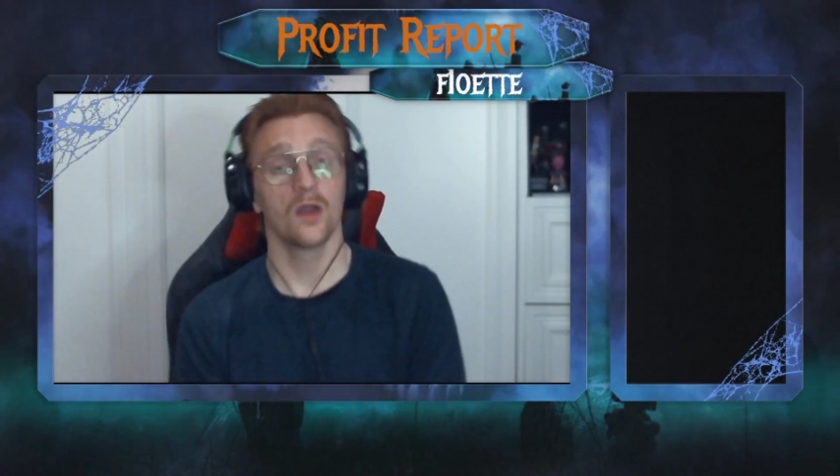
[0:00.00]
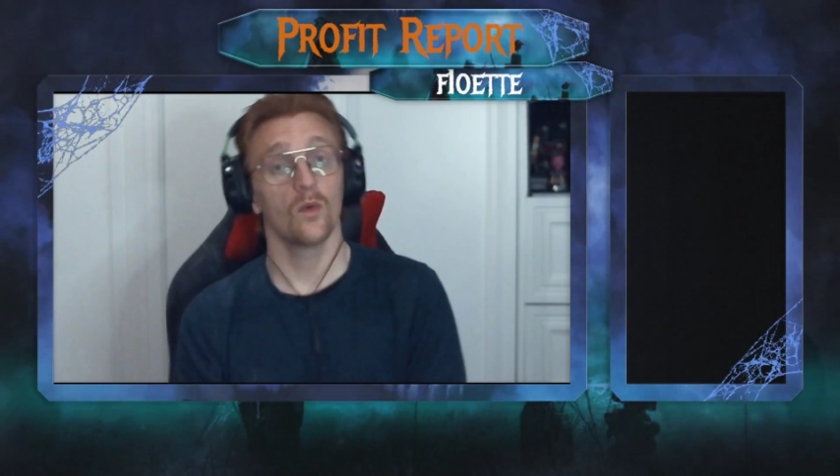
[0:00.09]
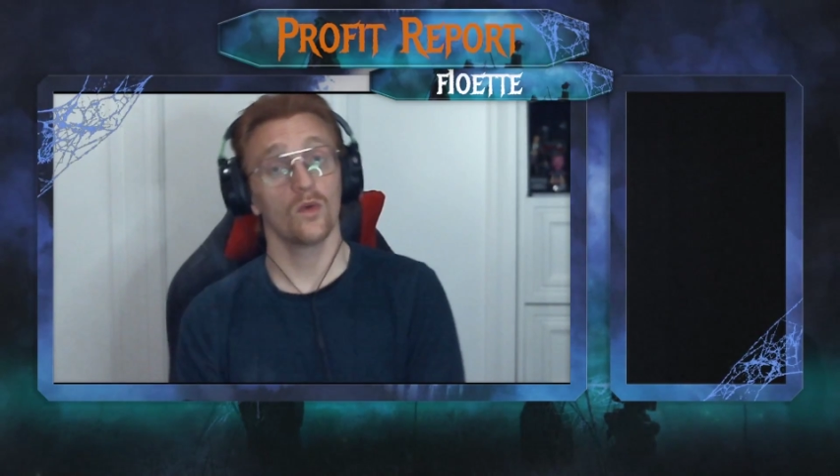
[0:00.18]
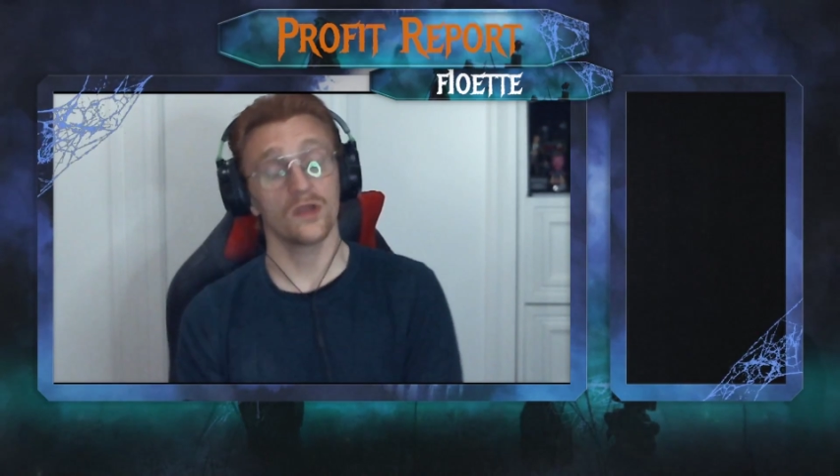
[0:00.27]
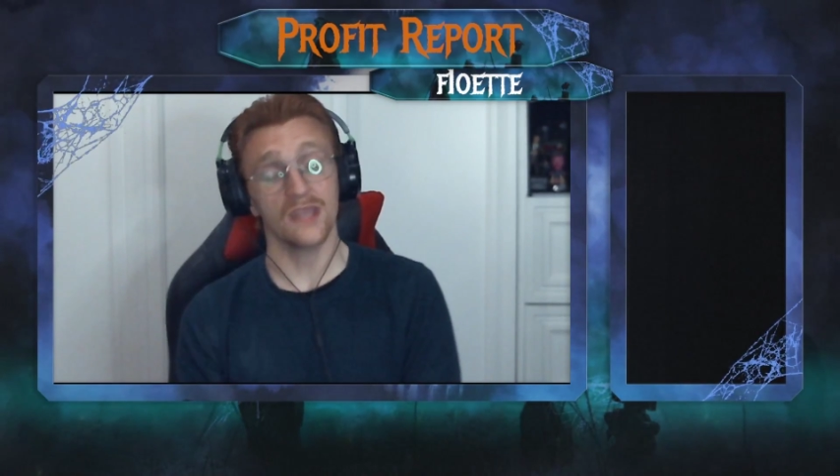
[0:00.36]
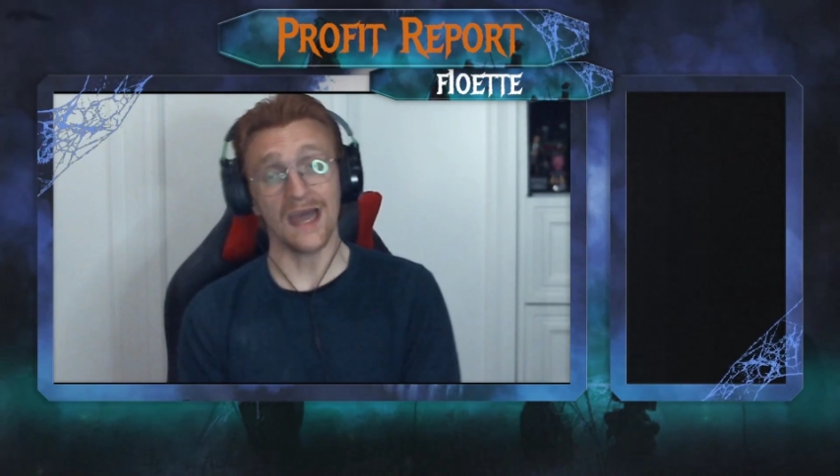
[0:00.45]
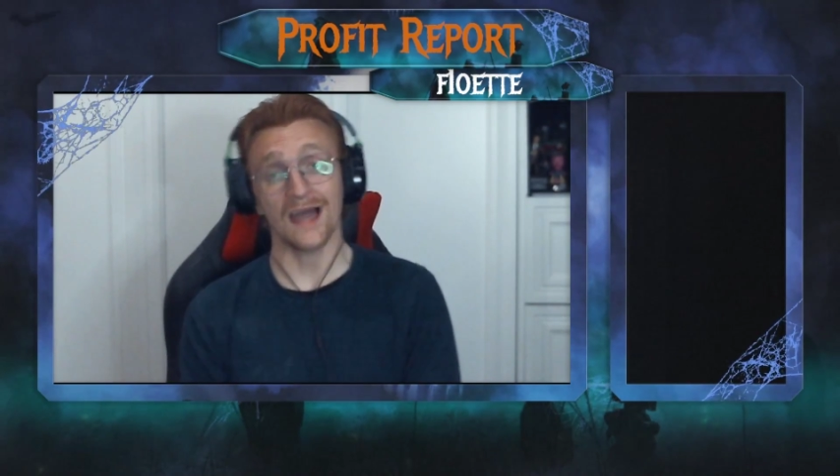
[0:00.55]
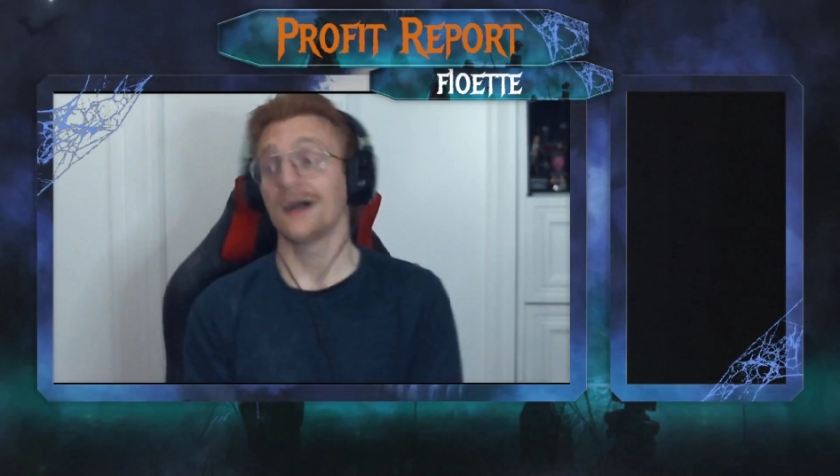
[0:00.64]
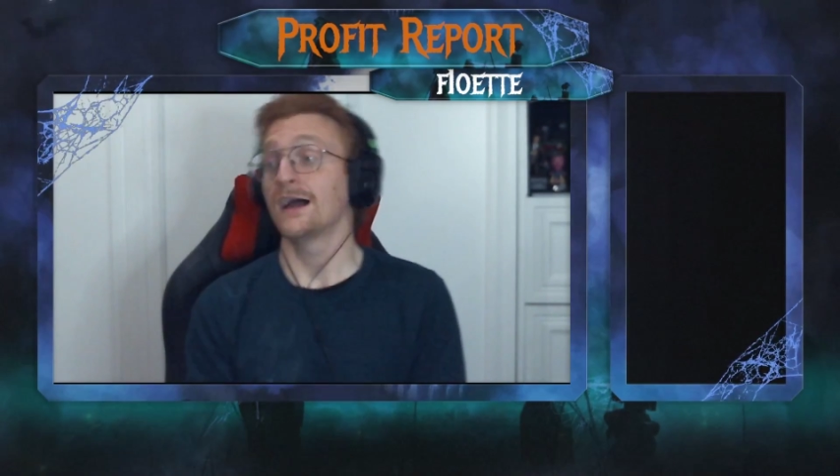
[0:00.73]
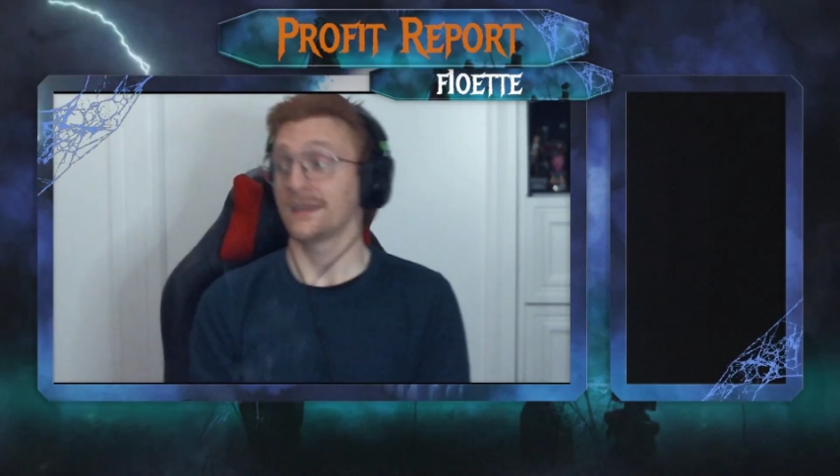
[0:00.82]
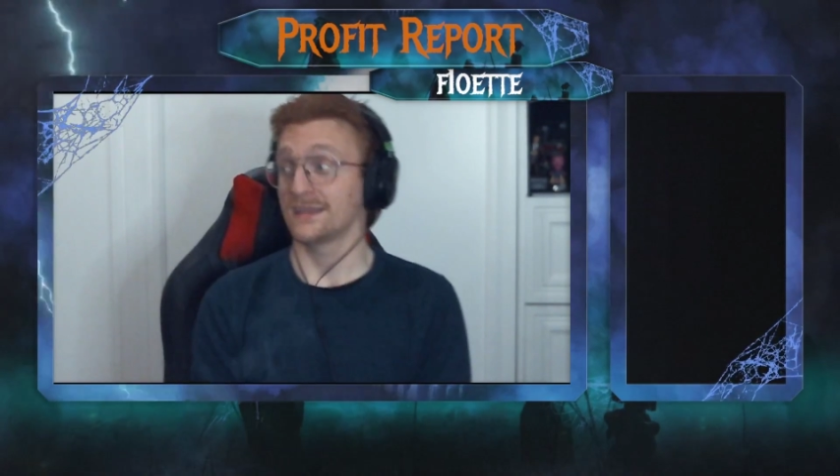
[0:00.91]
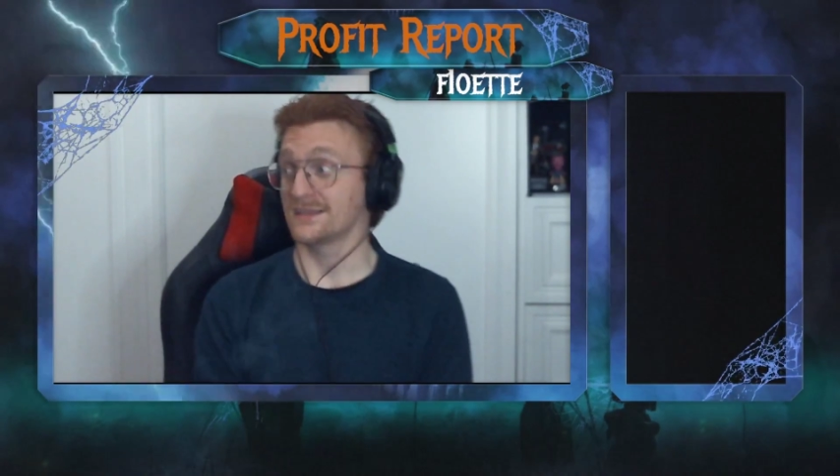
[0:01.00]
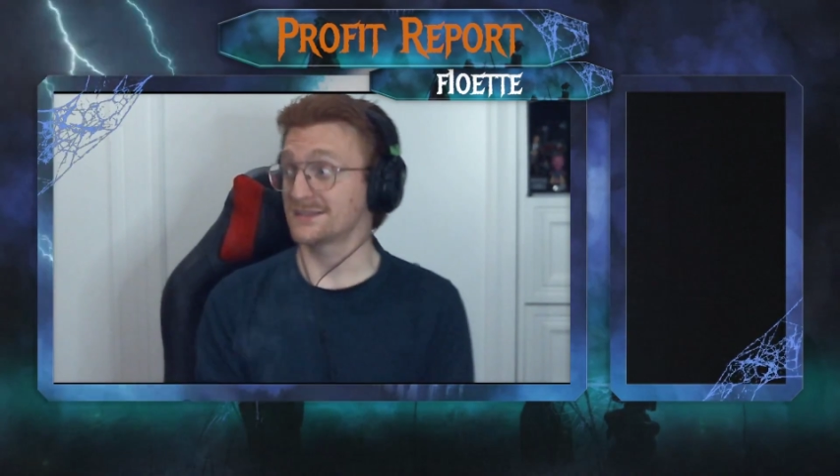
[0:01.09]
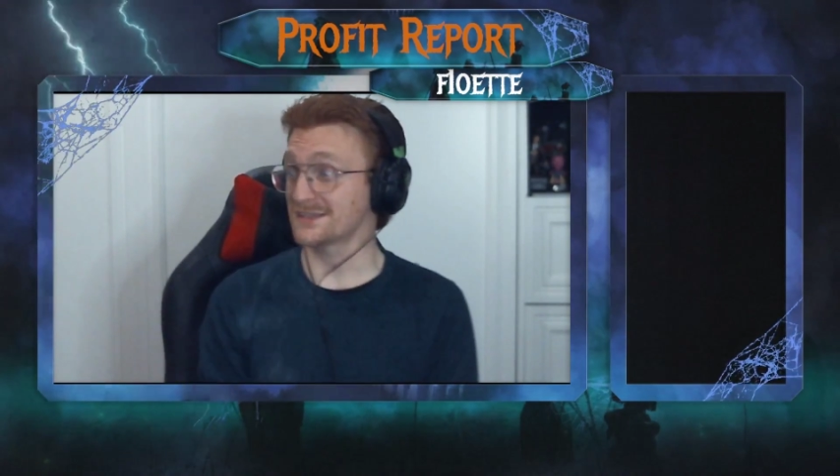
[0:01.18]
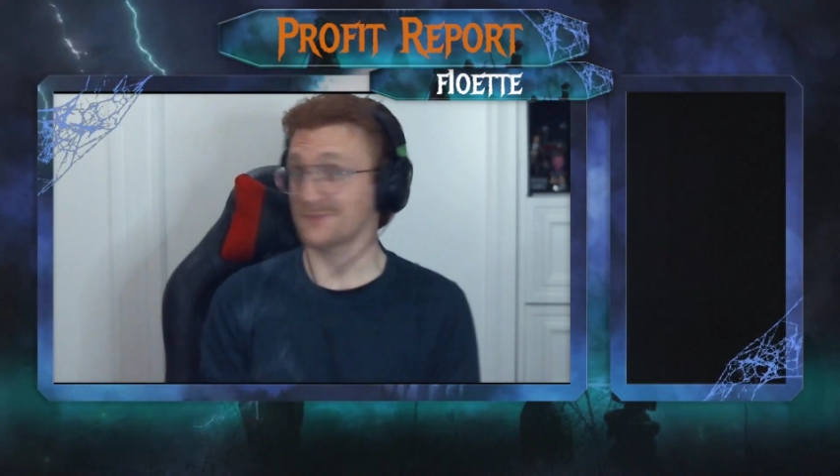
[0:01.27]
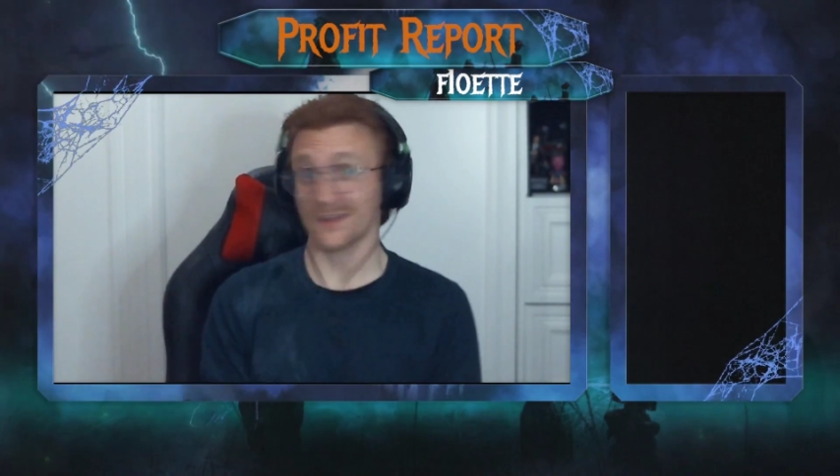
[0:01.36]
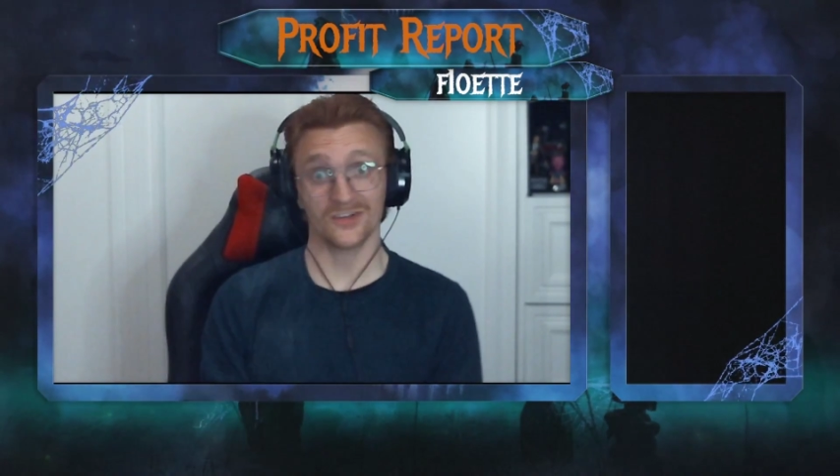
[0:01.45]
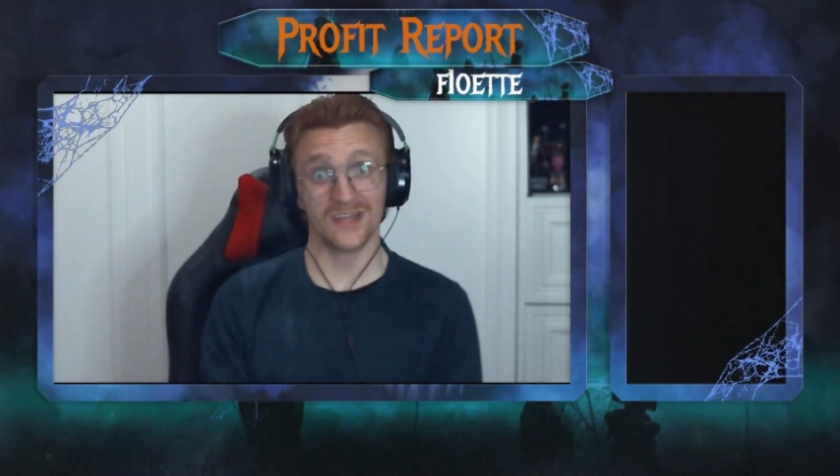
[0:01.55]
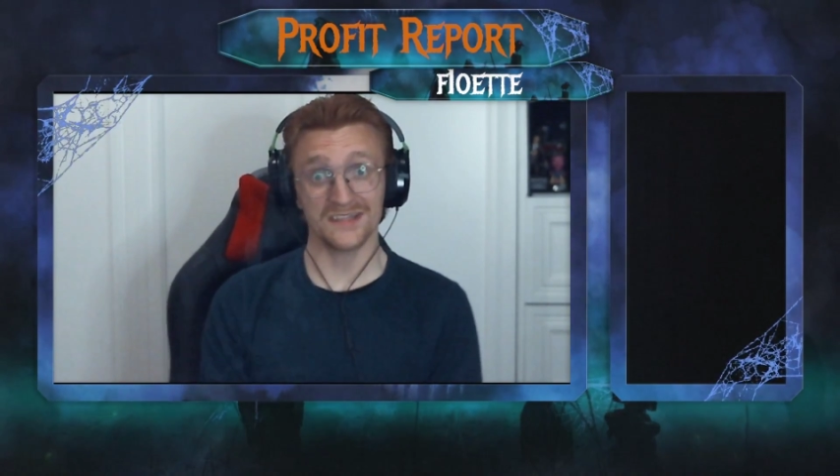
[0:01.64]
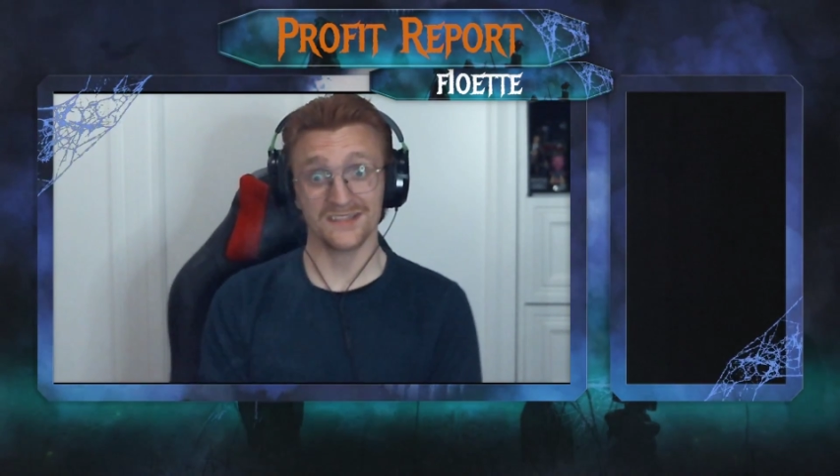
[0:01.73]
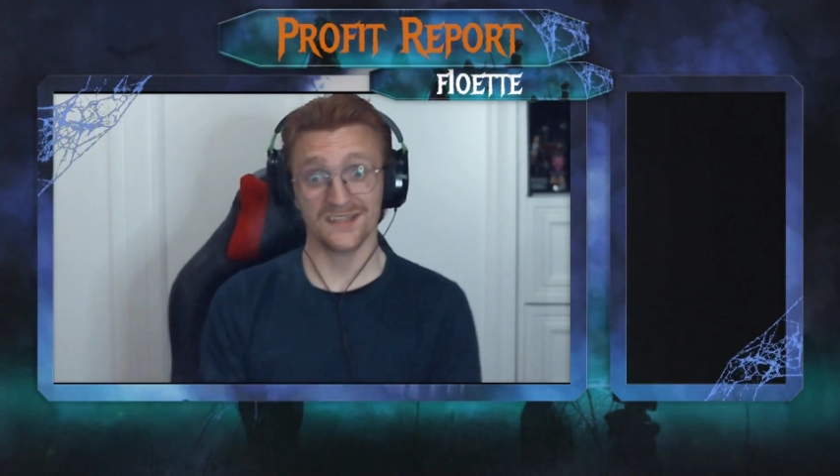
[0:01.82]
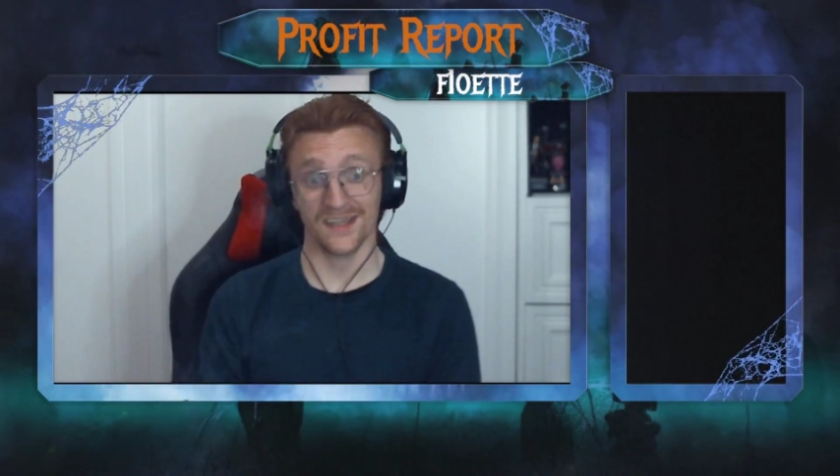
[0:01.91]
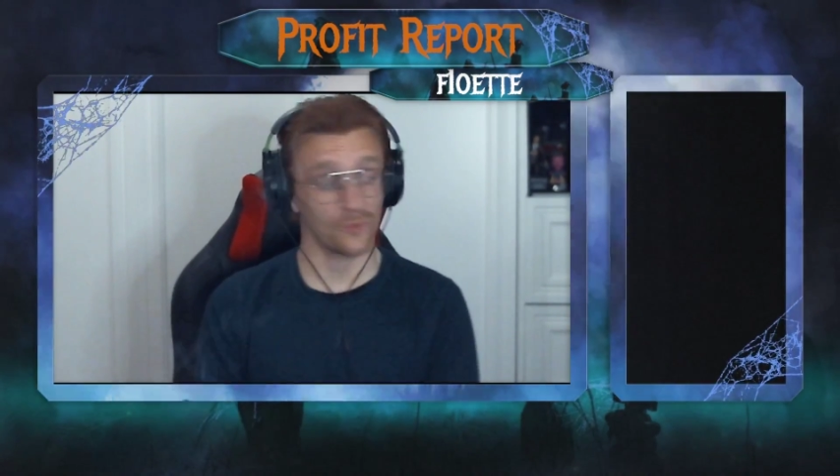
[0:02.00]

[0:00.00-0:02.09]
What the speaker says: Well, yeah, he's the special guest today.